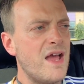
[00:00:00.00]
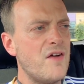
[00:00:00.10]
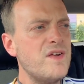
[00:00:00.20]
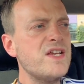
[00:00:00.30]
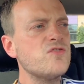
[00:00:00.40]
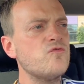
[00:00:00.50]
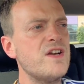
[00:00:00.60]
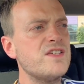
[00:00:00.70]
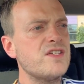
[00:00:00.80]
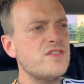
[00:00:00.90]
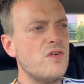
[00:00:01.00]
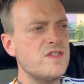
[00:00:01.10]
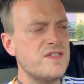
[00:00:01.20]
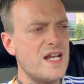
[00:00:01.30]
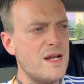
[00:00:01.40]
I think it's a risk not
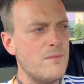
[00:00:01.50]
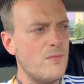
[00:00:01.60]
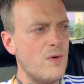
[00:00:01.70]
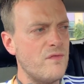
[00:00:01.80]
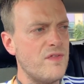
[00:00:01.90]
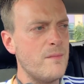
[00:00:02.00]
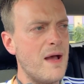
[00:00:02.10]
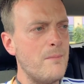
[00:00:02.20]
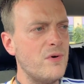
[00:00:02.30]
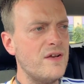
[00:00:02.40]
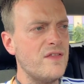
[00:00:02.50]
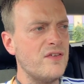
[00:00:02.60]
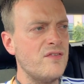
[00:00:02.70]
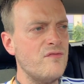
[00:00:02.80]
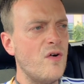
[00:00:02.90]
to sell him with the amount of money
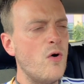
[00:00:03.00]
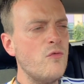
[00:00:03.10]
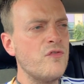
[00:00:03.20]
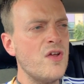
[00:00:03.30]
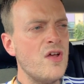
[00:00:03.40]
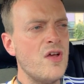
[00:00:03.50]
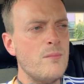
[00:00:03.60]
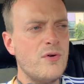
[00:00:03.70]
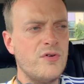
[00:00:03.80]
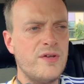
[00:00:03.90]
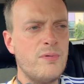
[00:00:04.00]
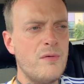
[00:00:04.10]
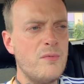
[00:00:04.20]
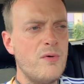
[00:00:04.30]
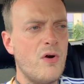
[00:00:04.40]
that's involved, because he
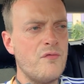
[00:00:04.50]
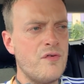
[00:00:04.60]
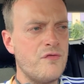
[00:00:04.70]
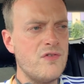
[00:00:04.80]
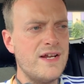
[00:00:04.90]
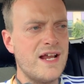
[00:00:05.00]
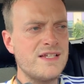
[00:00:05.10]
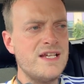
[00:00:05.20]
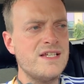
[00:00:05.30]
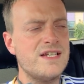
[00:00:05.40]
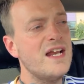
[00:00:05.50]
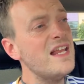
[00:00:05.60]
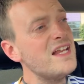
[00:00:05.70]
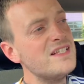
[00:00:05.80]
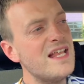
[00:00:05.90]
probably will go for free next season.
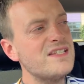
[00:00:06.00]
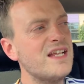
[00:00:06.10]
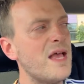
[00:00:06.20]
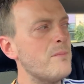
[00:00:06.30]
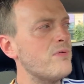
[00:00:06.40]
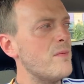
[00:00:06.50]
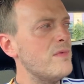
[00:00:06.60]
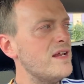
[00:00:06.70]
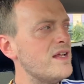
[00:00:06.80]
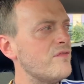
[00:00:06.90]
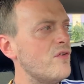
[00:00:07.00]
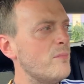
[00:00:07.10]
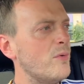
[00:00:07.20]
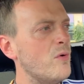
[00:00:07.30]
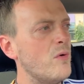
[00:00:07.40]
Unless Leicester get Premier League
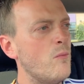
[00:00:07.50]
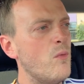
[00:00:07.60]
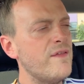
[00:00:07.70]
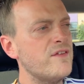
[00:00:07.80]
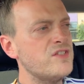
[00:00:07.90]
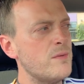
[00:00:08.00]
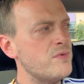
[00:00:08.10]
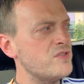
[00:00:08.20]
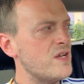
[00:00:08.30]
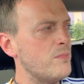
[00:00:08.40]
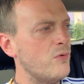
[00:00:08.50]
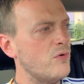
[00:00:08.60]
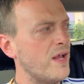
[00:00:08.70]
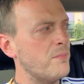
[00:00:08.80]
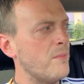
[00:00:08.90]
football and win the Championship or
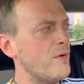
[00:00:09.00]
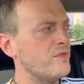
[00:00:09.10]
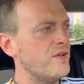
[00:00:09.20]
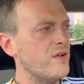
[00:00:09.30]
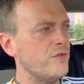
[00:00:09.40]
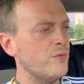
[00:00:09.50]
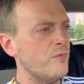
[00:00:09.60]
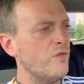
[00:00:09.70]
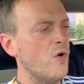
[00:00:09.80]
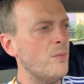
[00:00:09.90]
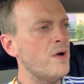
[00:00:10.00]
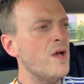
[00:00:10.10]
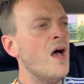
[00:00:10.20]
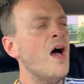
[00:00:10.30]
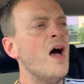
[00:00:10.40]
get promoted in some form,
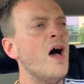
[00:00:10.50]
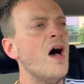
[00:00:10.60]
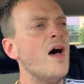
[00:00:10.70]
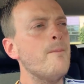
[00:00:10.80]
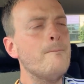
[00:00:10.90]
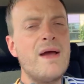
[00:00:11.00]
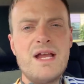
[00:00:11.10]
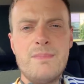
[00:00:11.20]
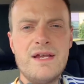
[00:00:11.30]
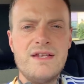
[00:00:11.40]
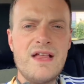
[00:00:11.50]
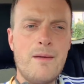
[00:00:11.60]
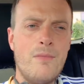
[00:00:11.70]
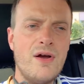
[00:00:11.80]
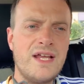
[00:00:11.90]
maybe that
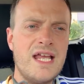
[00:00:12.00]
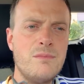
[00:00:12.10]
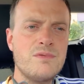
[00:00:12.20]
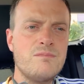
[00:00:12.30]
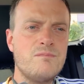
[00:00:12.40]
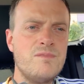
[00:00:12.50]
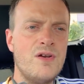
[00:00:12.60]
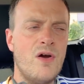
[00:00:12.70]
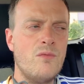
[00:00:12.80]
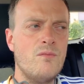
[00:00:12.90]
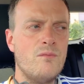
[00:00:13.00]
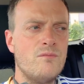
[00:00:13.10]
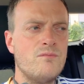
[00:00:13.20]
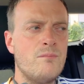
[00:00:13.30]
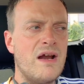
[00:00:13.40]
might keep, you know,
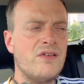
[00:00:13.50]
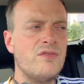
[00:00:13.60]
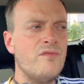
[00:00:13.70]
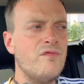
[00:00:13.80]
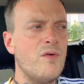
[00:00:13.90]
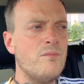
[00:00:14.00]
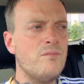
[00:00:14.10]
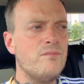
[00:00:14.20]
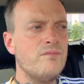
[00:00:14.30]
Maddison from